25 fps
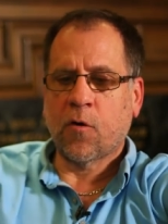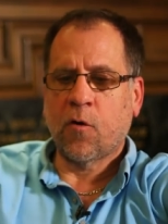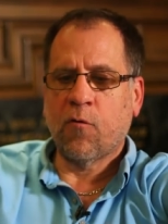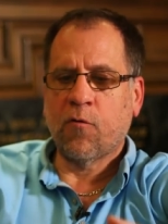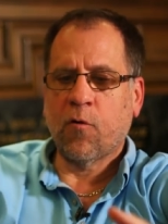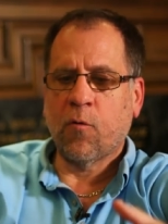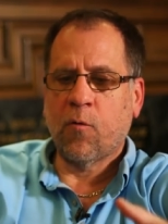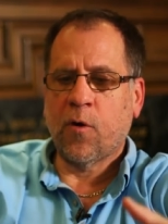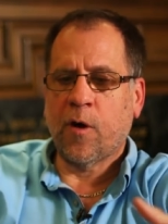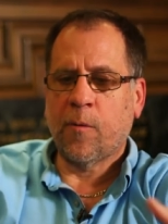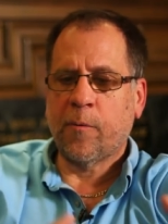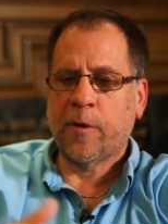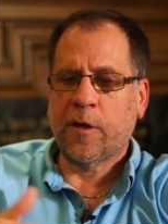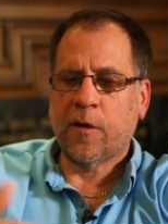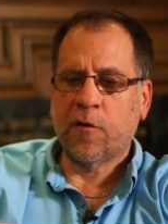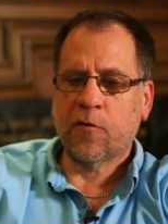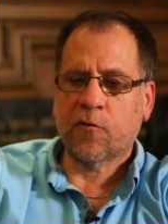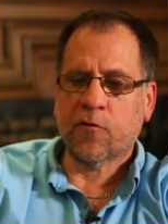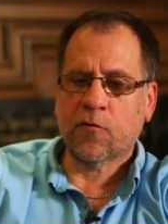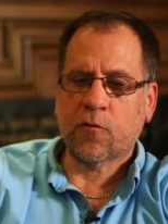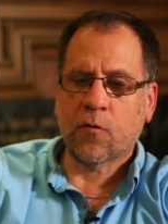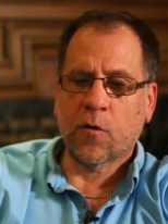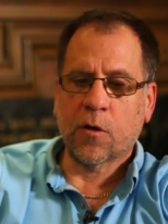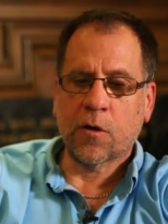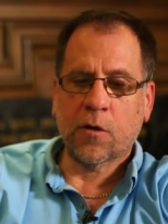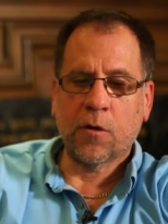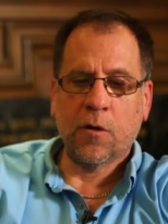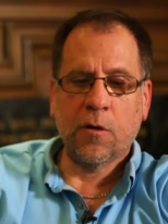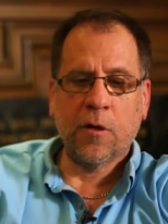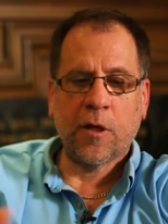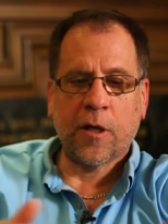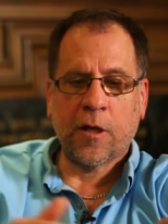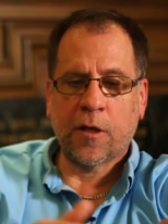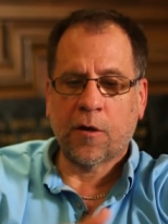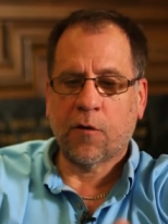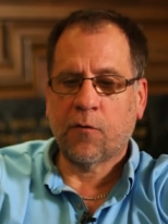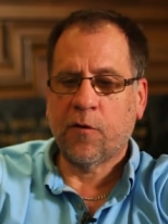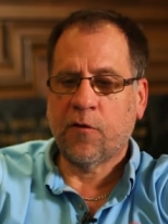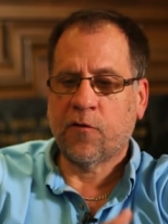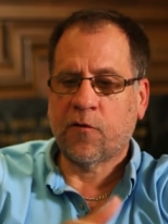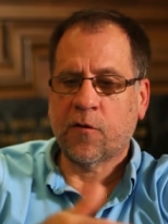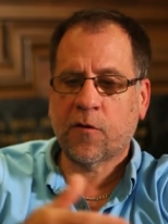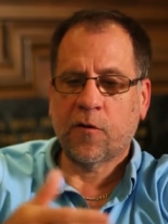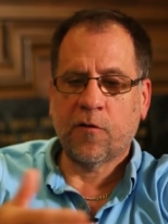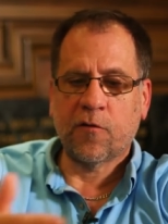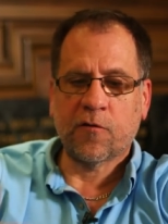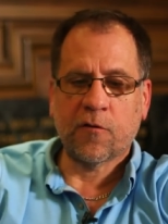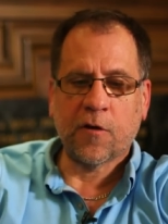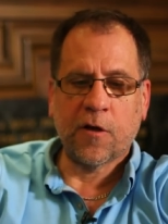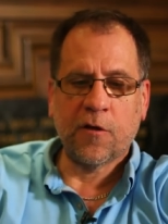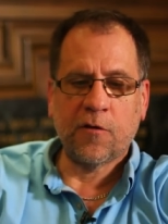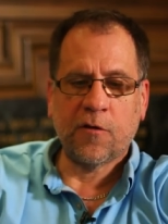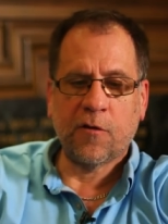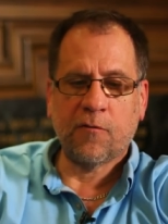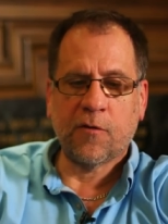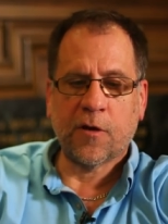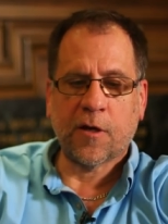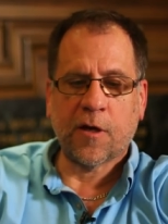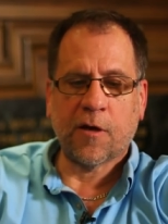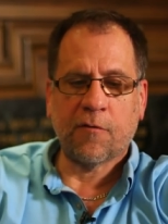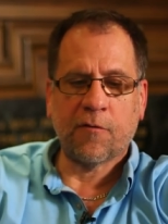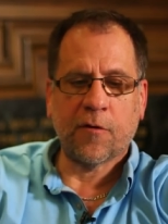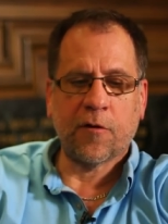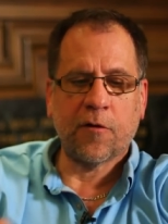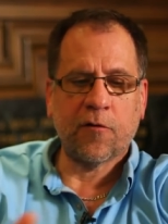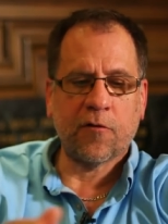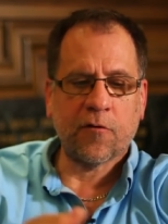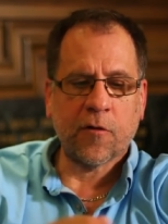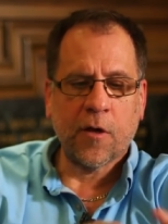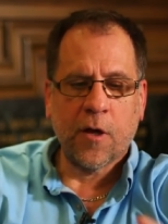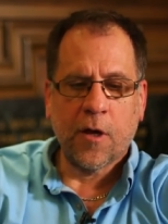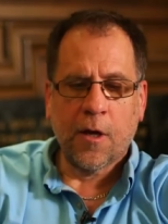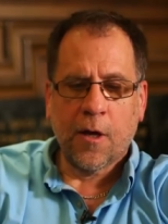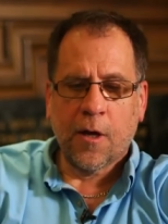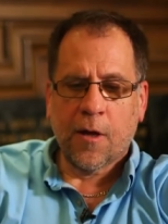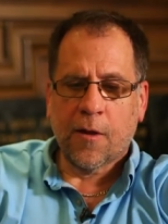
overwhelming historical and increasingly scientific evidence